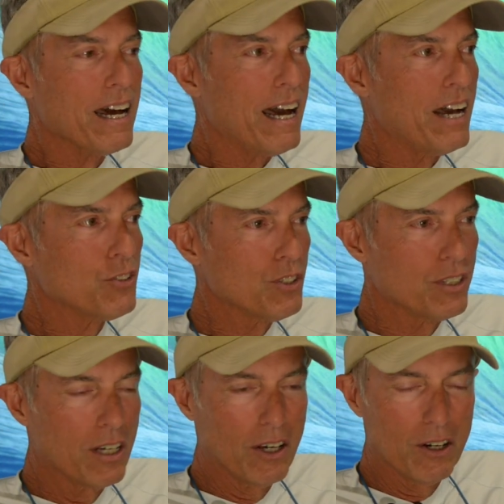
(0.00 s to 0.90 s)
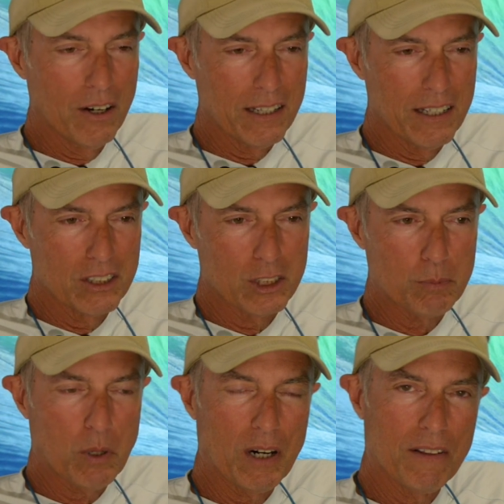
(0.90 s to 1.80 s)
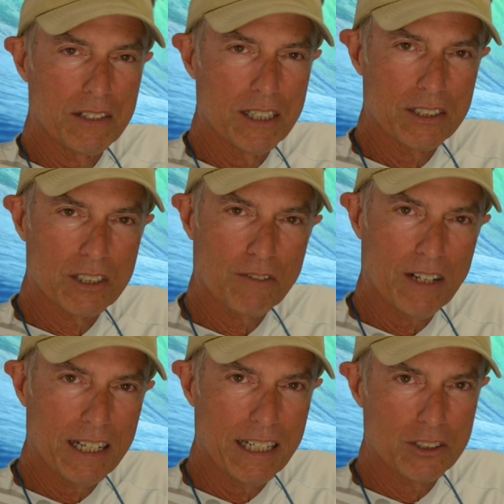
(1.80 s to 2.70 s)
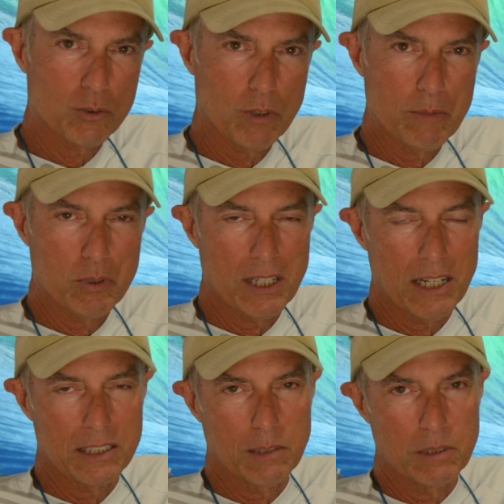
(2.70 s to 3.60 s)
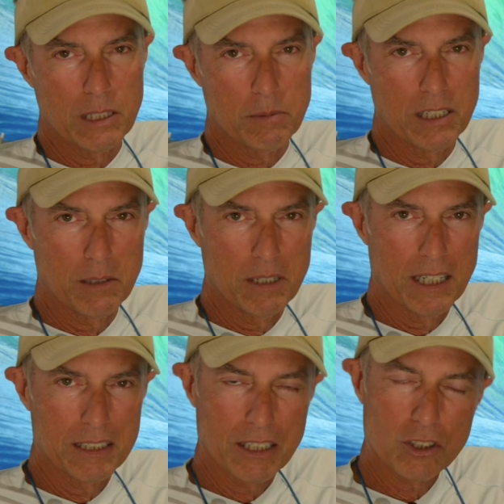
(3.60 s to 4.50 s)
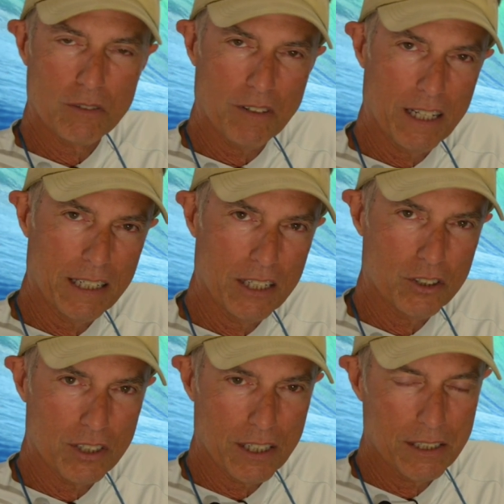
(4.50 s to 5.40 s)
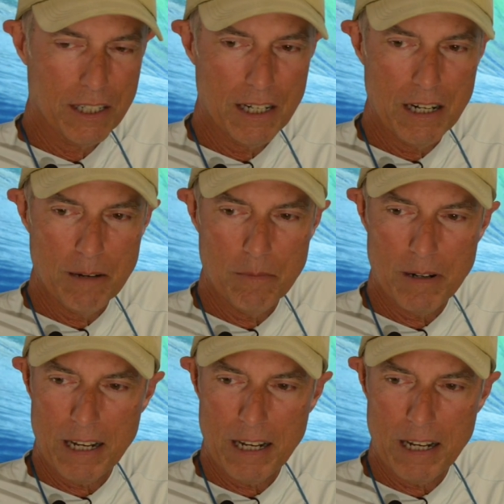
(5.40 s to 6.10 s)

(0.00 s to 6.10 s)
As you know, this is part of the Texas Flycaster website at www.texasflycaster.com.